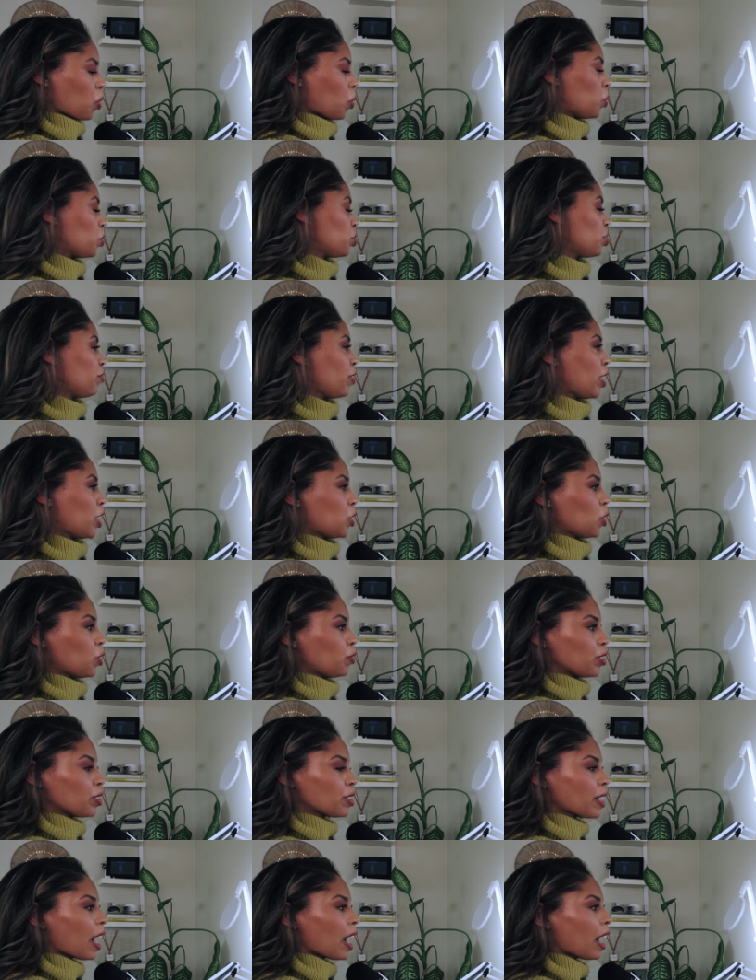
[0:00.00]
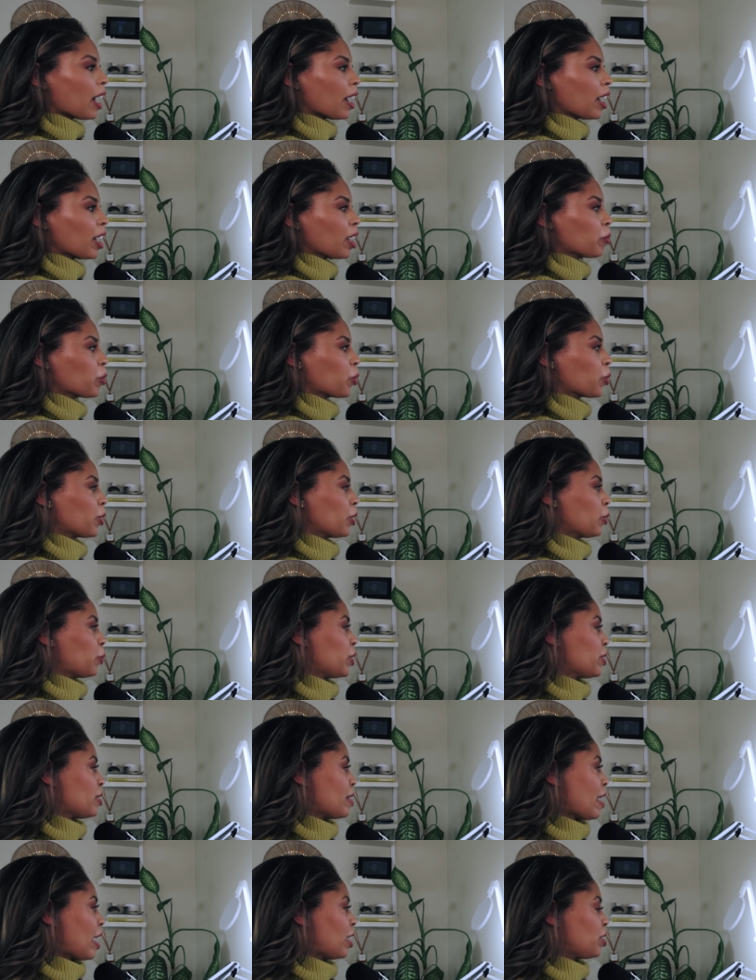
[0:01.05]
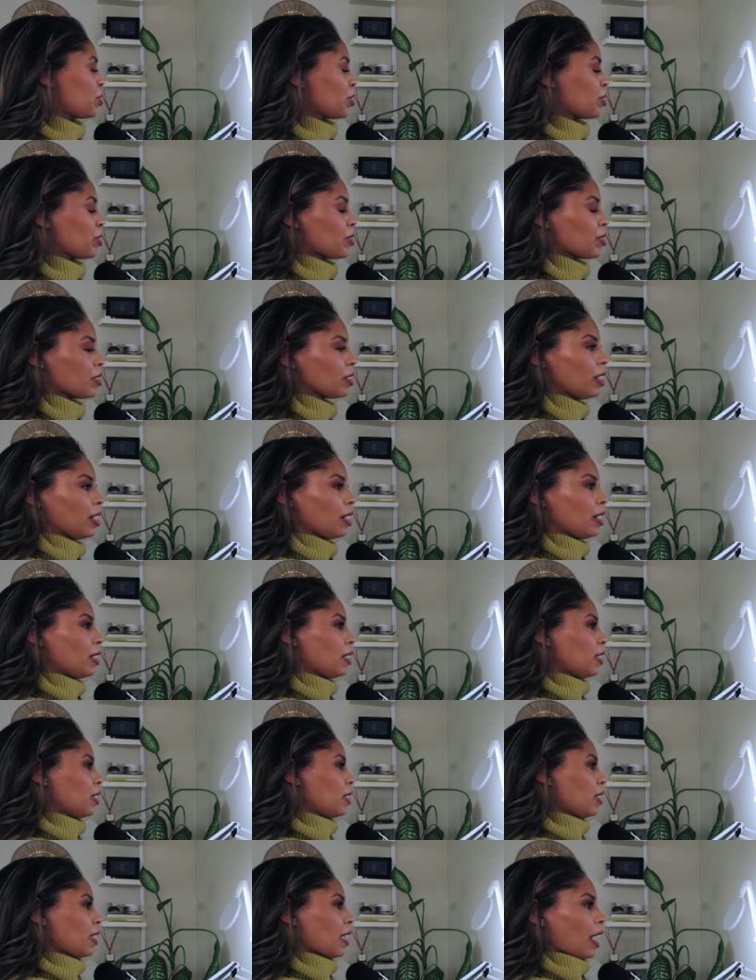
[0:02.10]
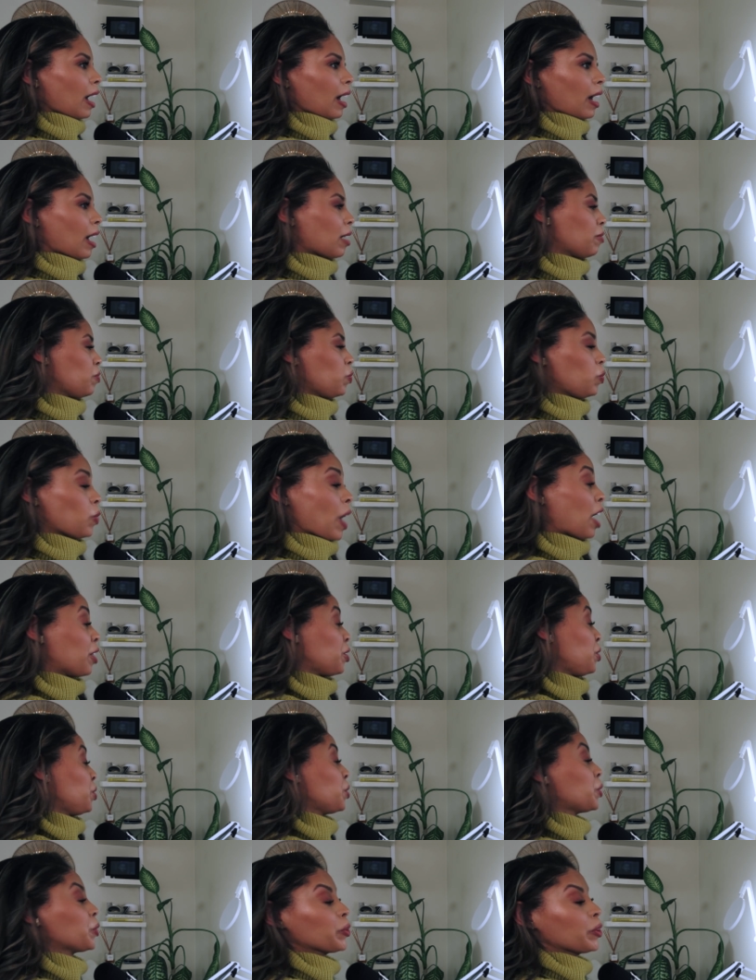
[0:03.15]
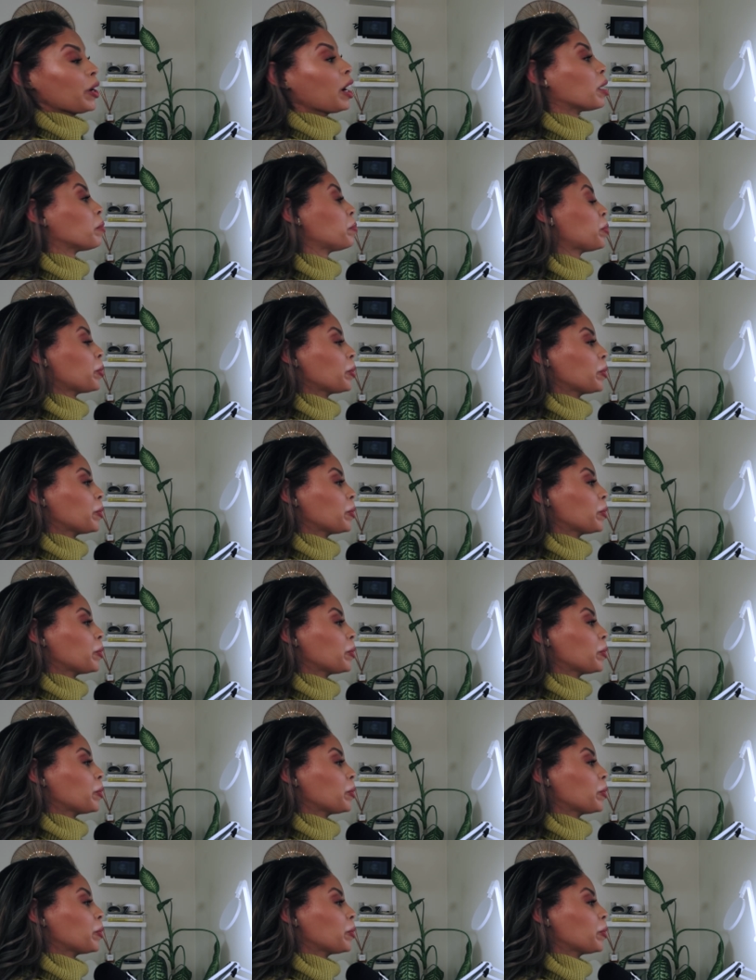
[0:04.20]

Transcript: cultivated over time, or was that just how you grew up?